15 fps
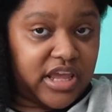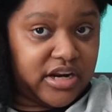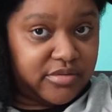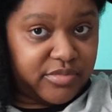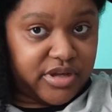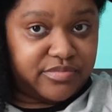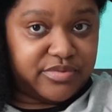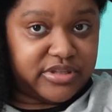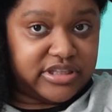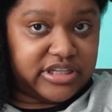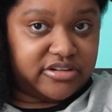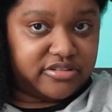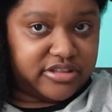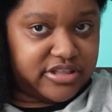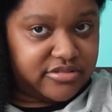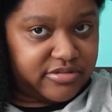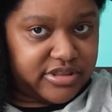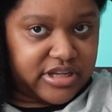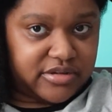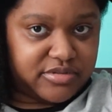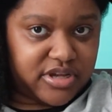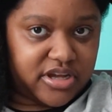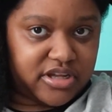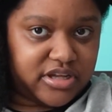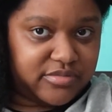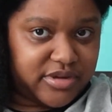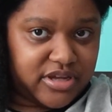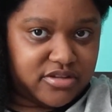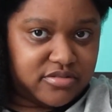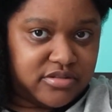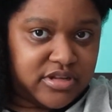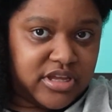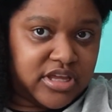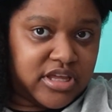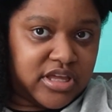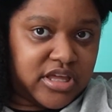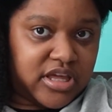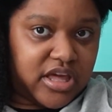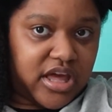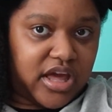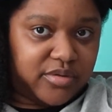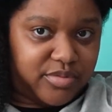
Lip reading: it might be literally the one that I'm talking about. I